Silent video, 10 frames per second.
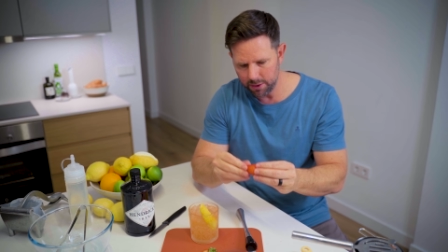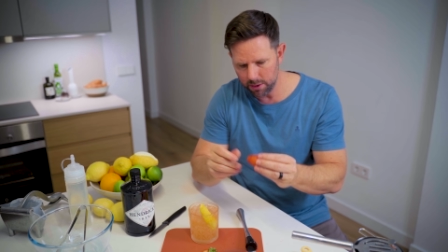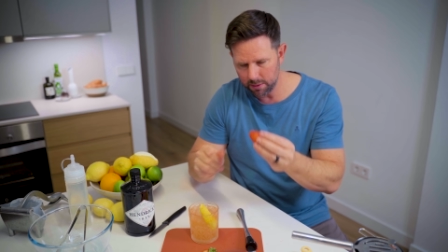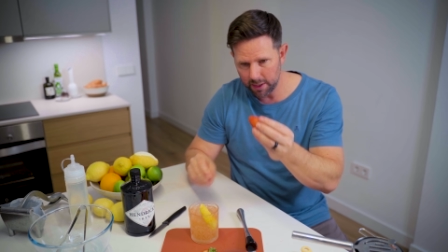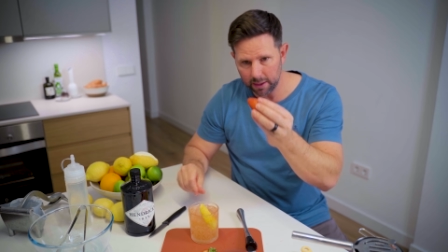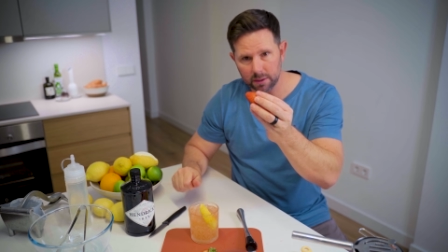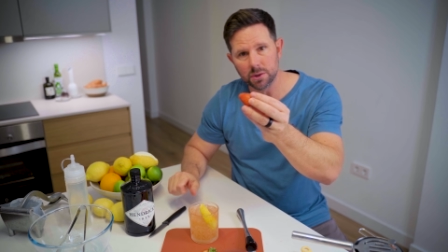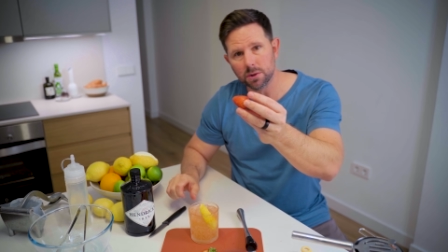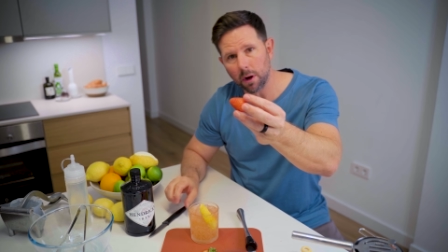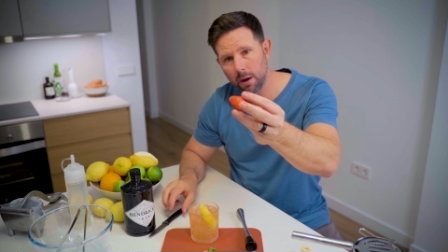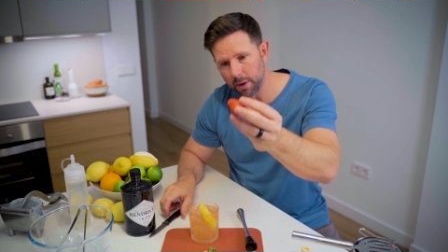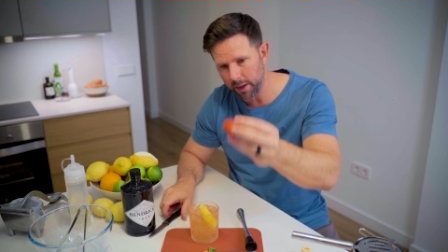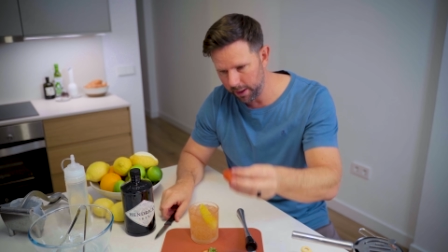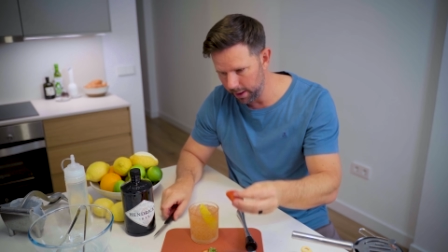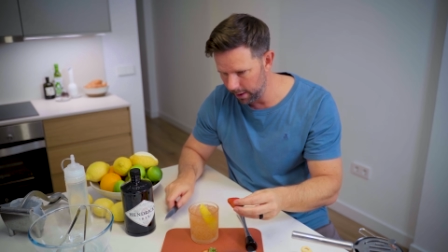to take the
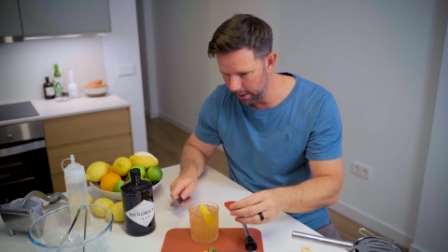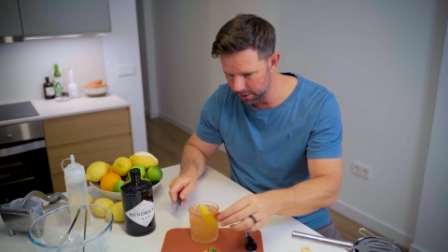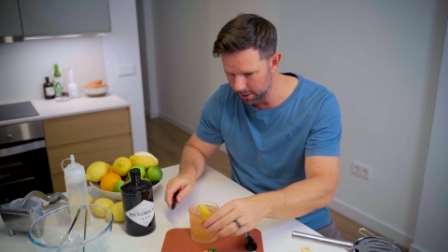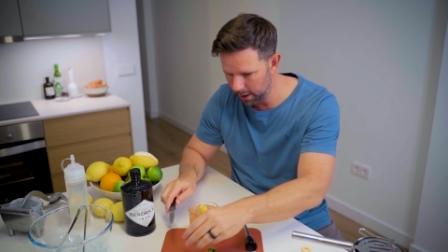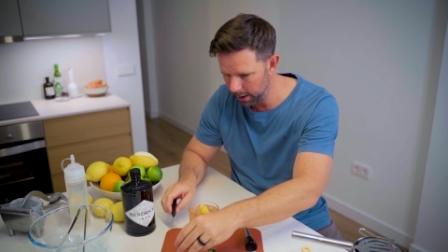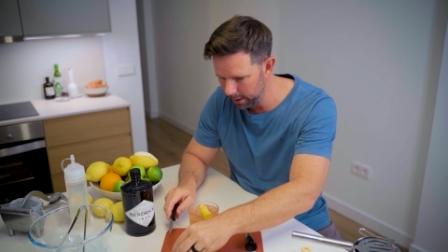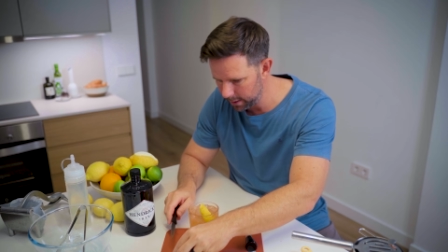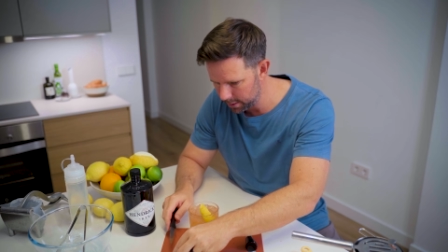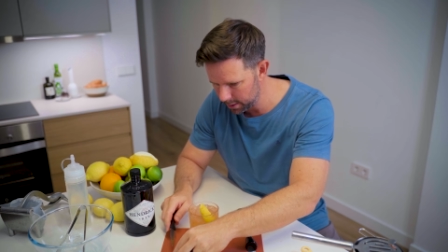strawberry here and just cut it